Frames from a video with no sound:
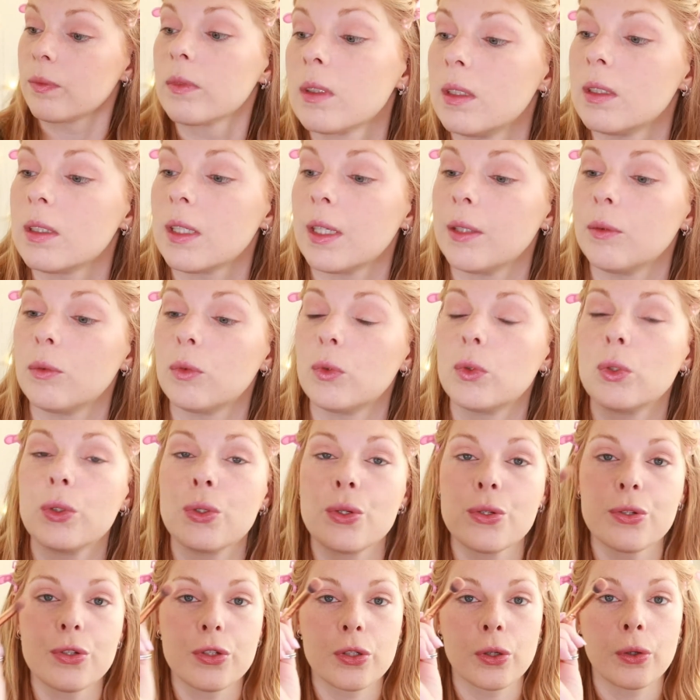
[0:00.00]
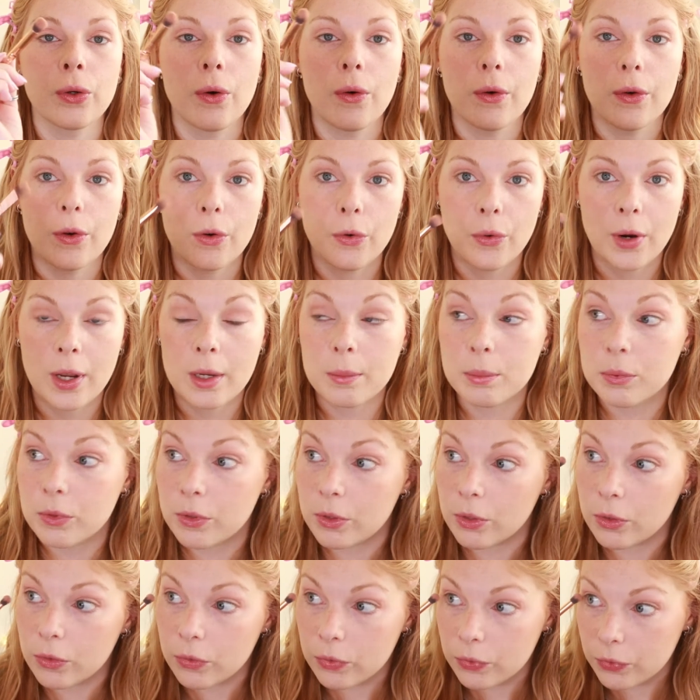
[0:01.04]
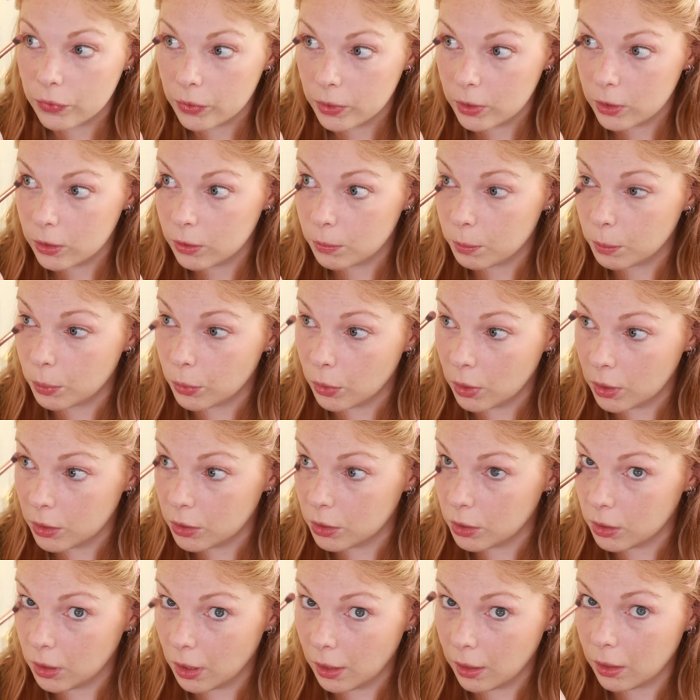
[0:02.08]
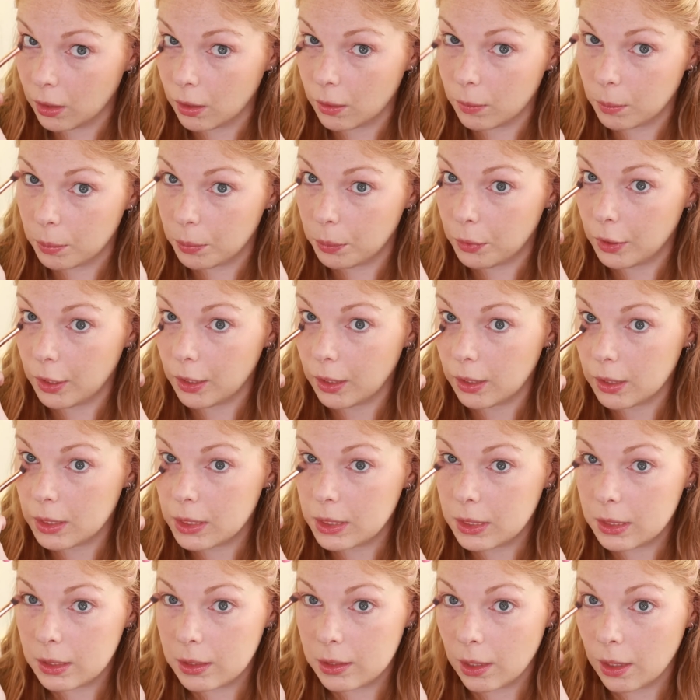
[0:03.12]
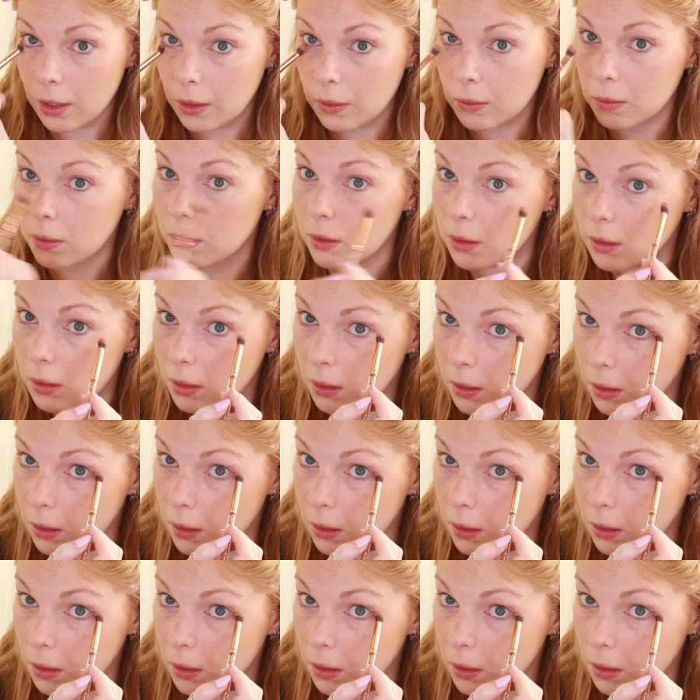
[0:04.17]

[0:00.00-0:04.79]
And I will also grab the first brush and bring it down